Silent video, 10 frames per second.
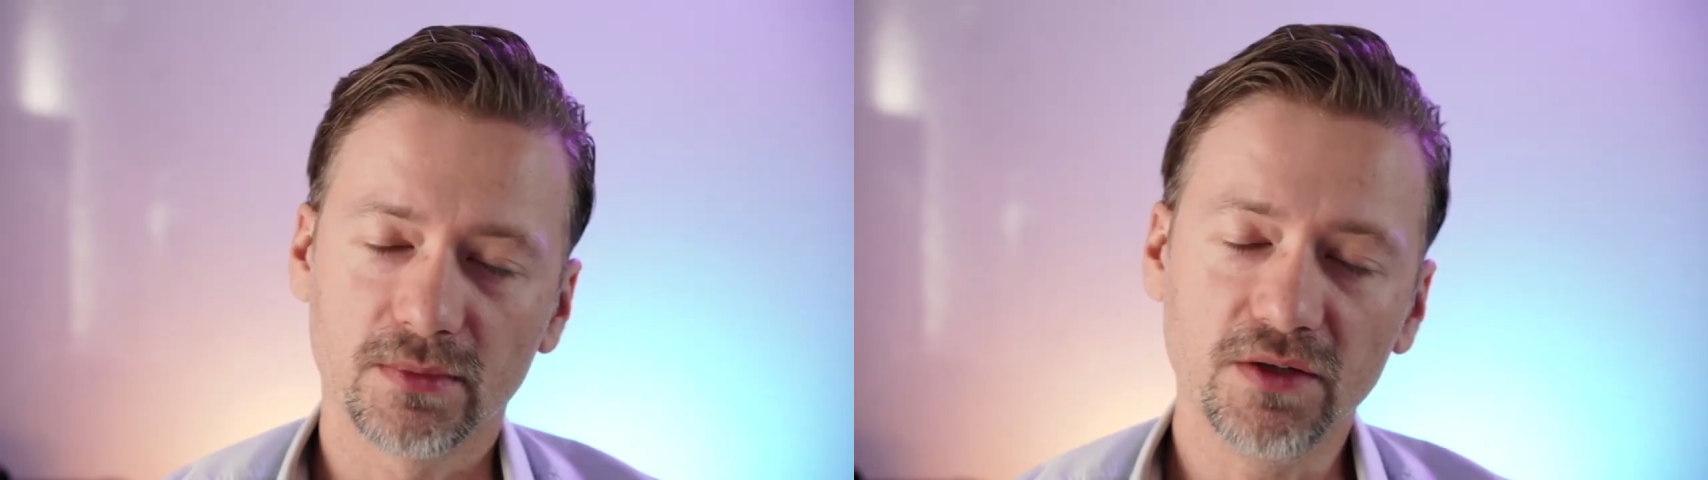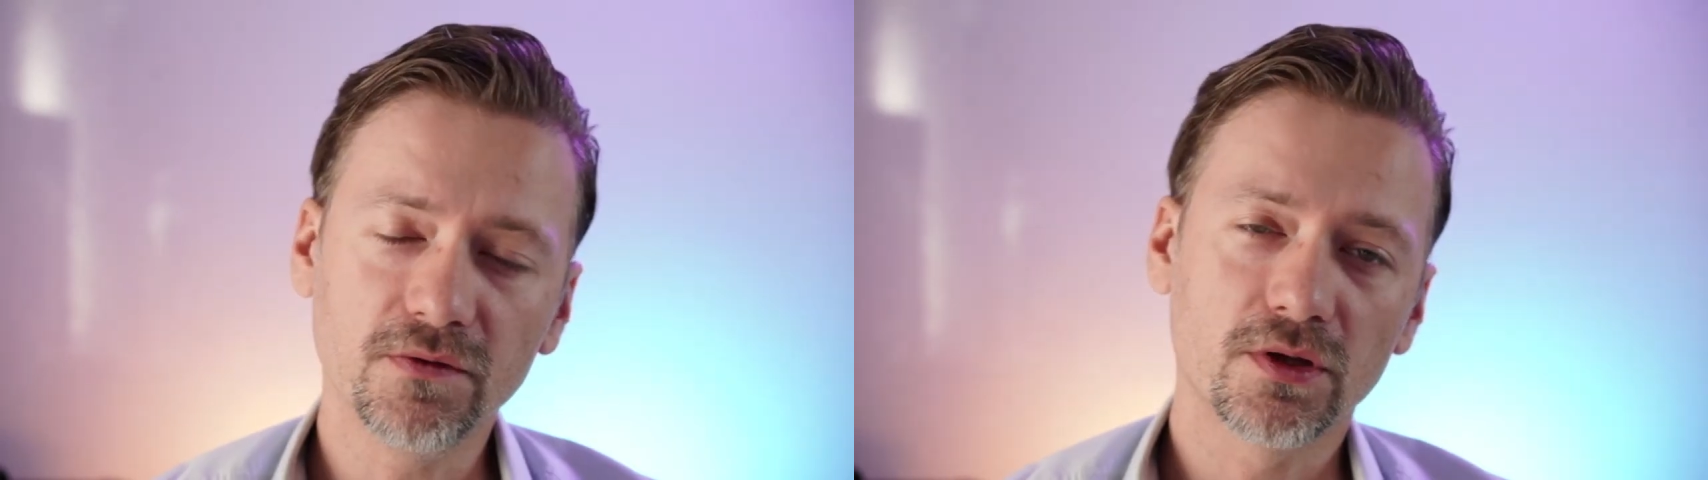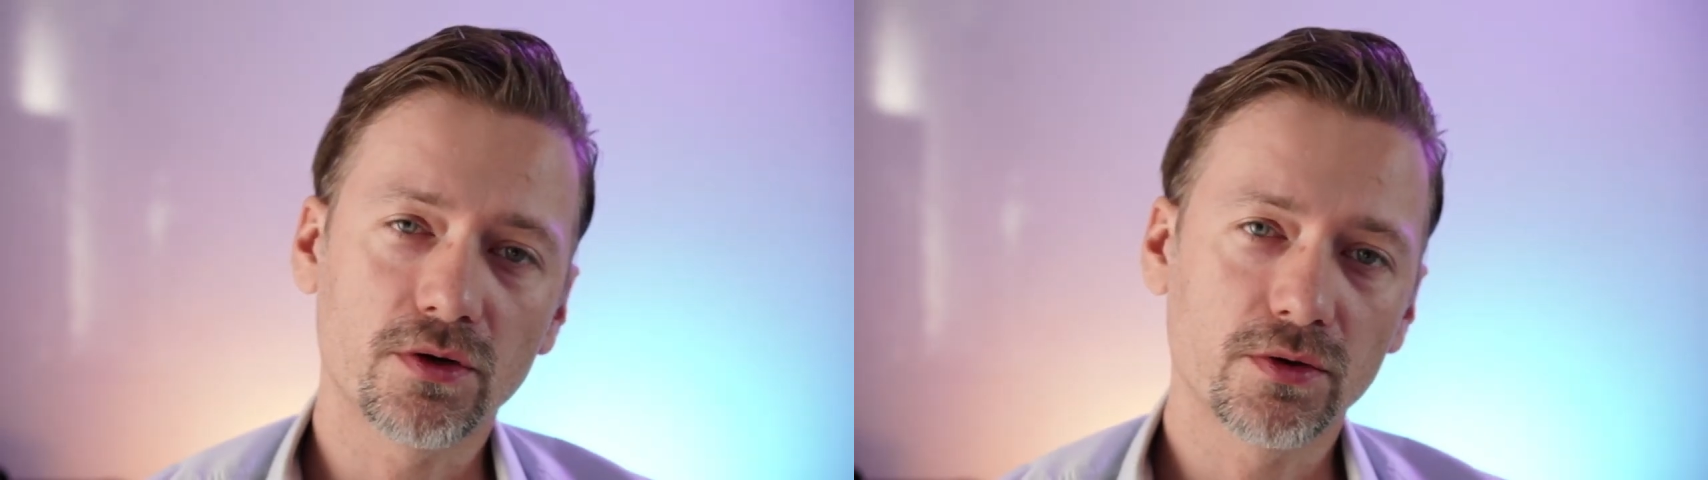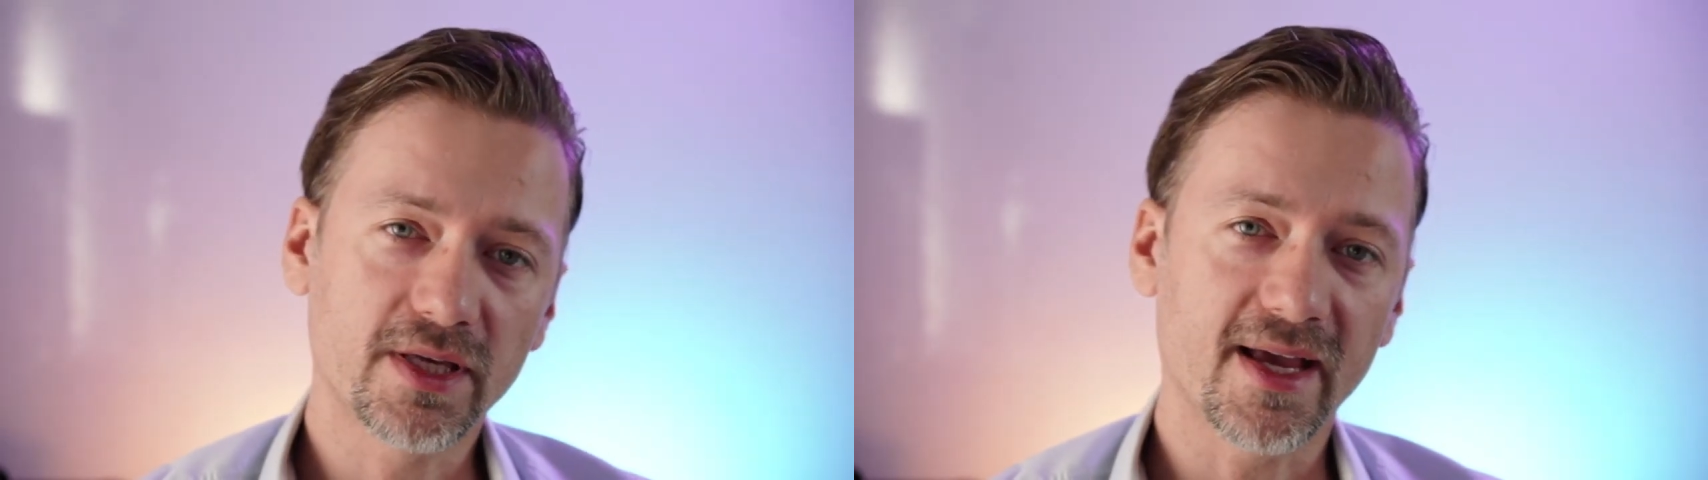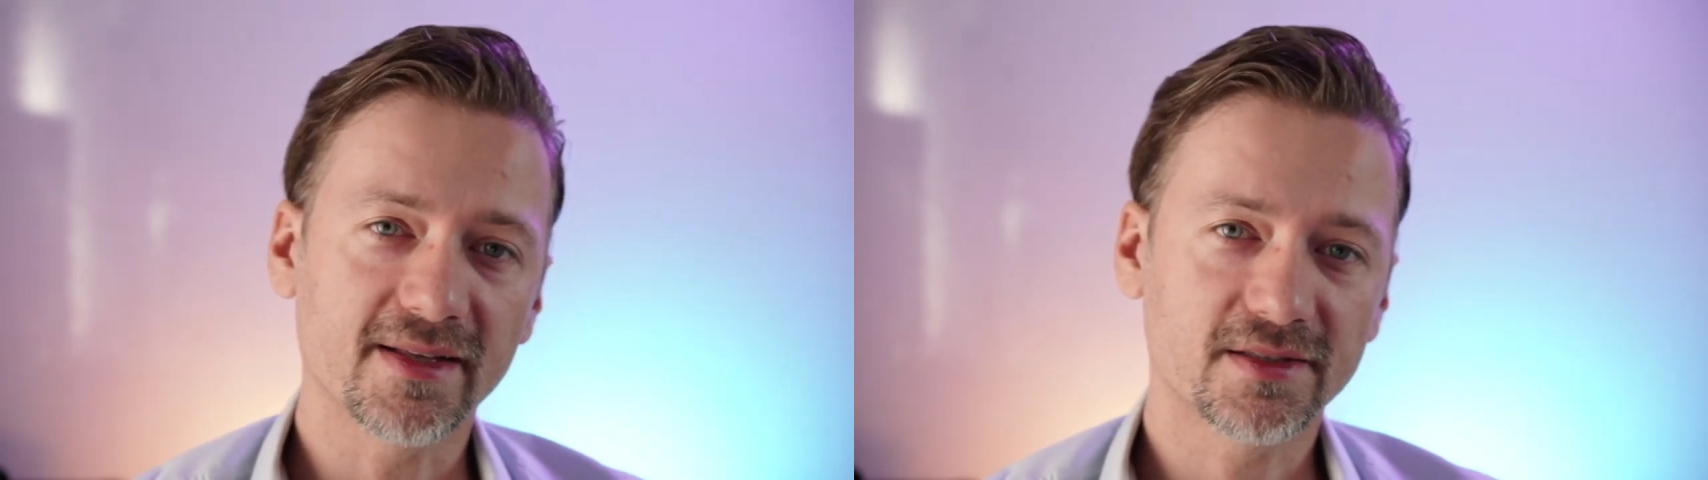Even though
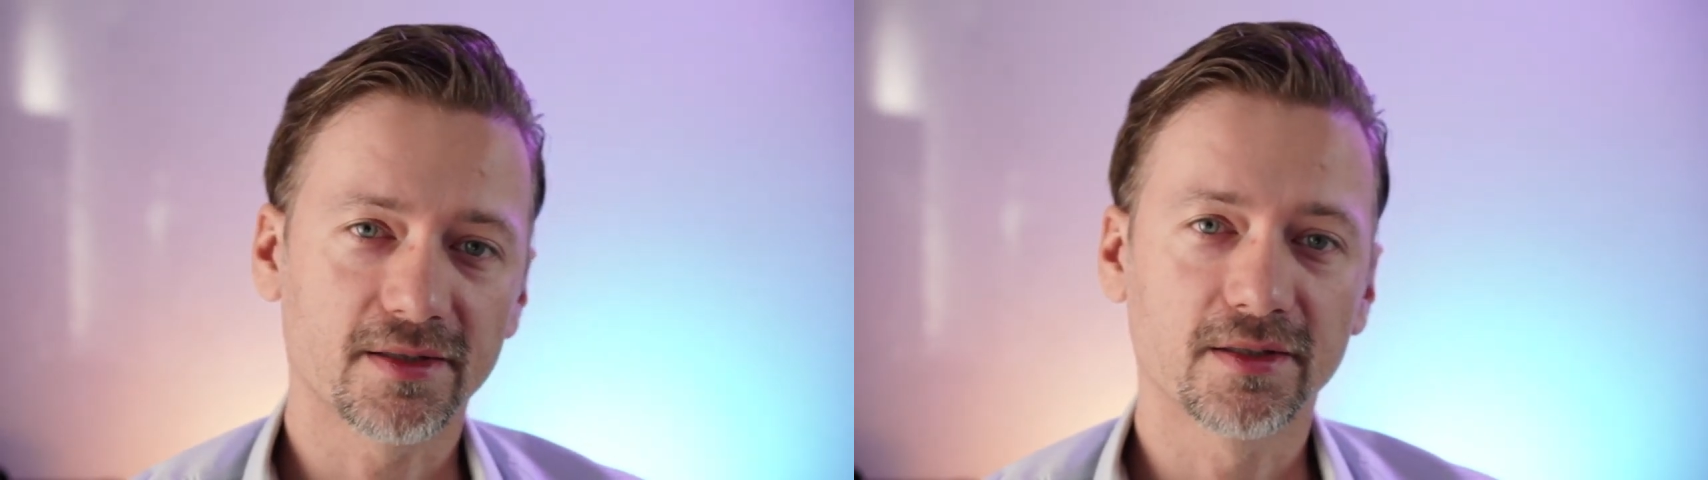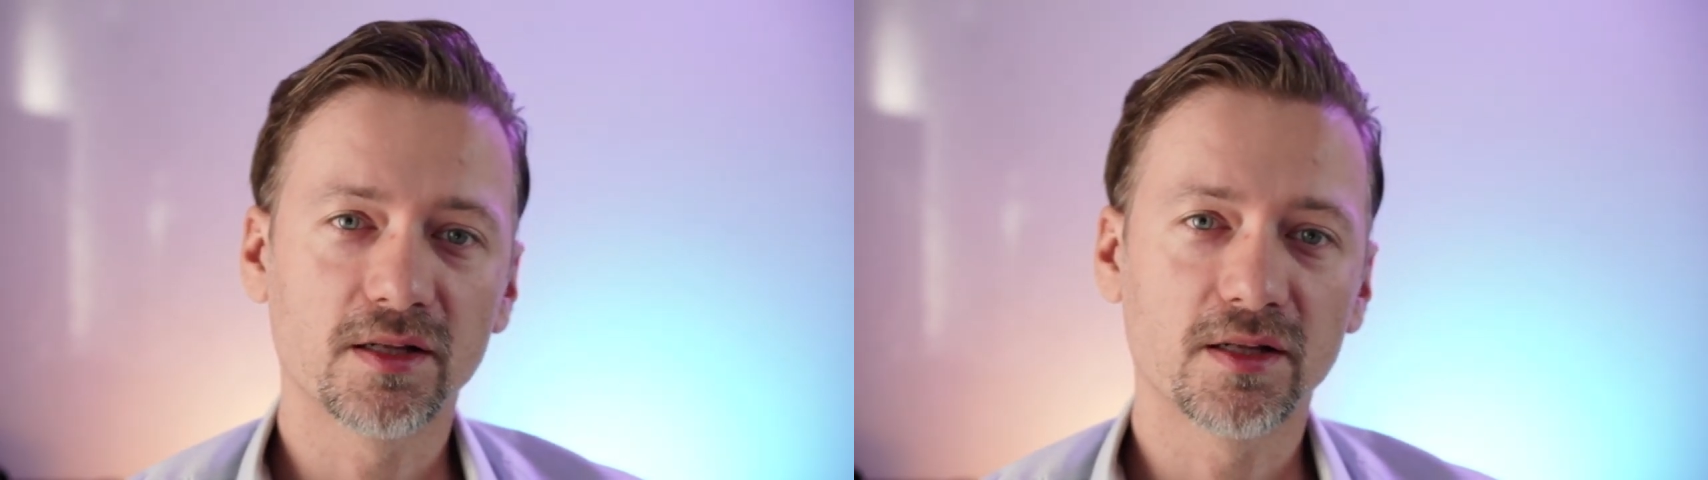cats are a